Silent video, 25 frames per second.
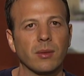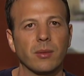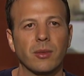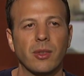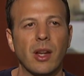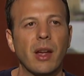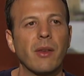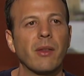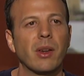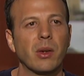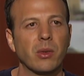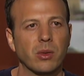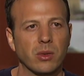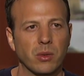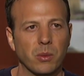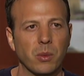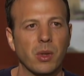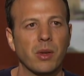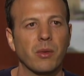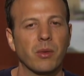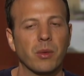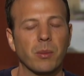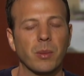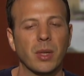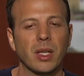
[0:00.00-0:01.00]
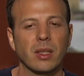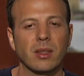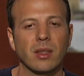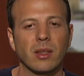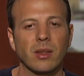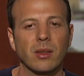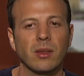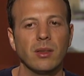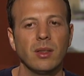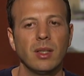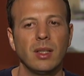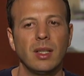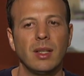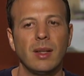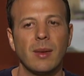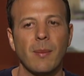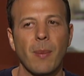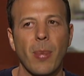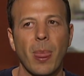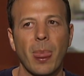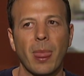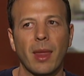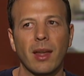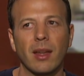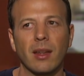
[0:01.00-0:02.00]
5 hours away from Mexico,
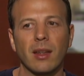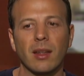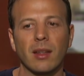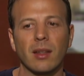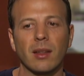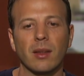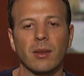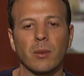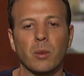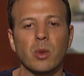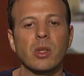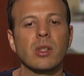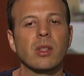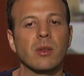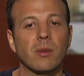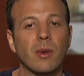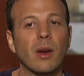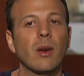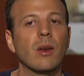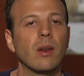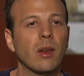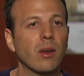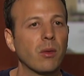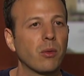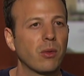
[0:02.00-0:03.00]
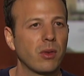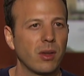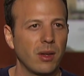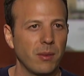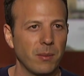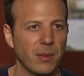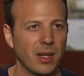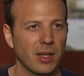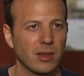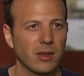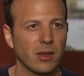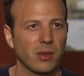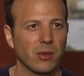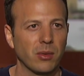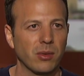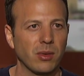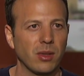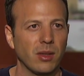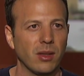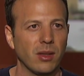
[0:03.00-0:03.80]
which is very different than Mexico